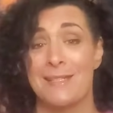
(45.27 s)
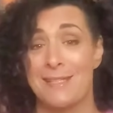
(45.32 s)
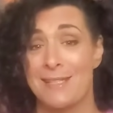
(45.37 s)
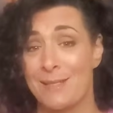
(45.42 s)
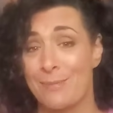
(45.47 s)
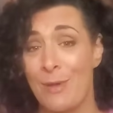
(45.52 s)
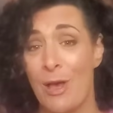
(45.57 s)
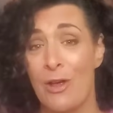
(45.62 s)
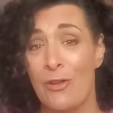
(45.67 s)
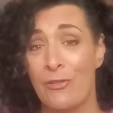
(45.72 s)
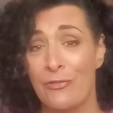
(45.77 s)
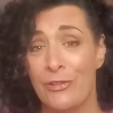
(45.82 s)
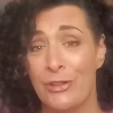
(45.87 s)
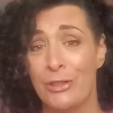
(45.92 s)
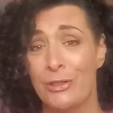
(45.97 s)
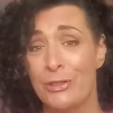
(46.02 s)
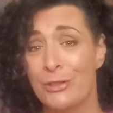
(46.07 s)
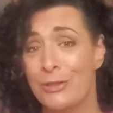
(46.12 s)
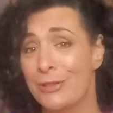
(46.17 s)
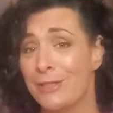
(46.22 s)
to smell
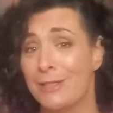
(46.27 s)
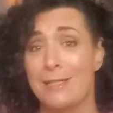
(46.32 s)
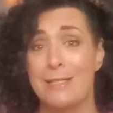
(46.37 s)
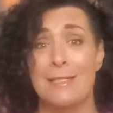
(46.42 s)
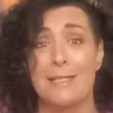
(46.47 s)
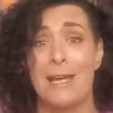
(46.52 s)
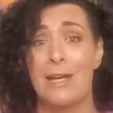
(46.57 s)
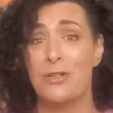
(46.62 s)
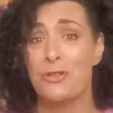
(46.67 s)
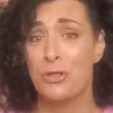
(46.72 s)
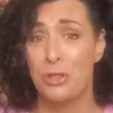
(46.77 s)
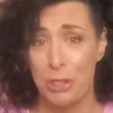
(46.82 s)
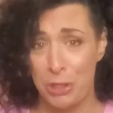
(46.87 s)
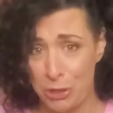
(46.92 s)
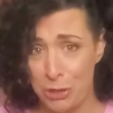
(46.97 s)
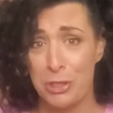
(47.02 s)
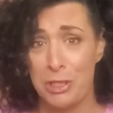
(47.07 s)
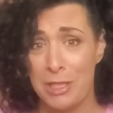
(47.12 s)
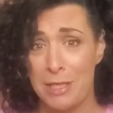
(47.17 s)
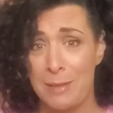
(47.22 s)
food and he's actually
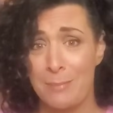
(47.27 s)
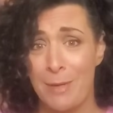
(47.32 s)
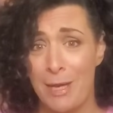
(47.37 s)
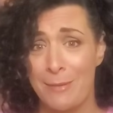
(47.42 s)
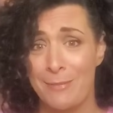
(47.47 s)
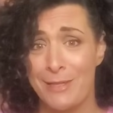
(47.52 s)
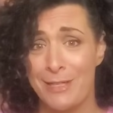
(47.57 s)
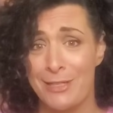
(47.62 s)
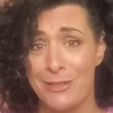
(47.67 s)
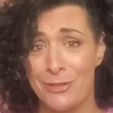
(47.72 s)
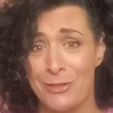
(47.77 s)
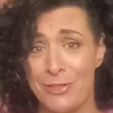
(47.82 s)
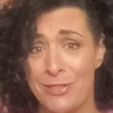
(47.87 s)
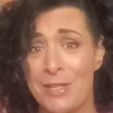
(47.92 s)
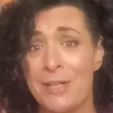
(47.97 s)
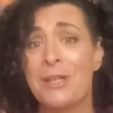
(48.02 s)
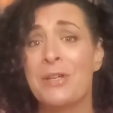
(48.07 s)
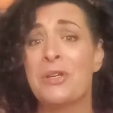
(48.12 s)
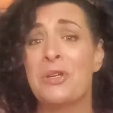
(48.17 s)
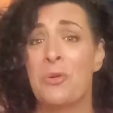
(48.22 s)
cooking my meals,